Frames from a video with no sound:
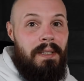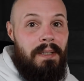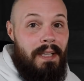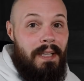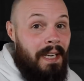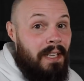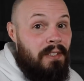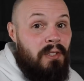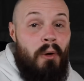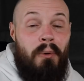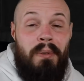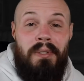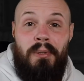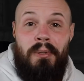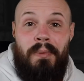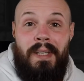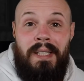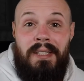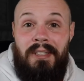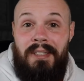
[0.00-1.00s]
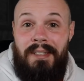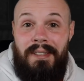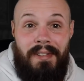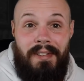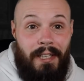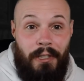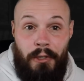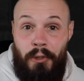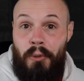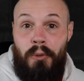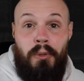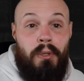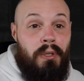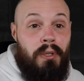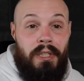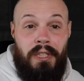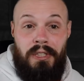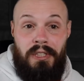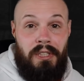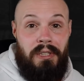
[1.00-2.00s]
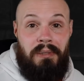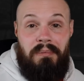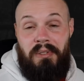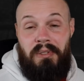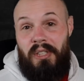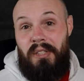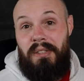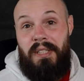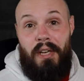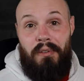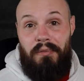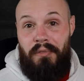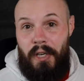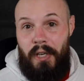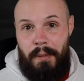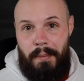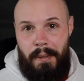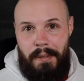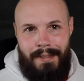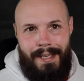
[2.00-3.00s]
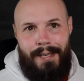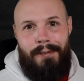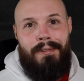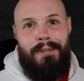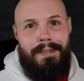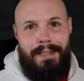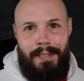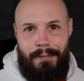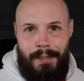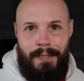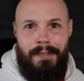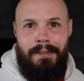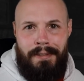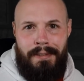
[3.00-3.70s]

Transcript: that is always a risk that Google could just shut down Firebase. I don't think they will.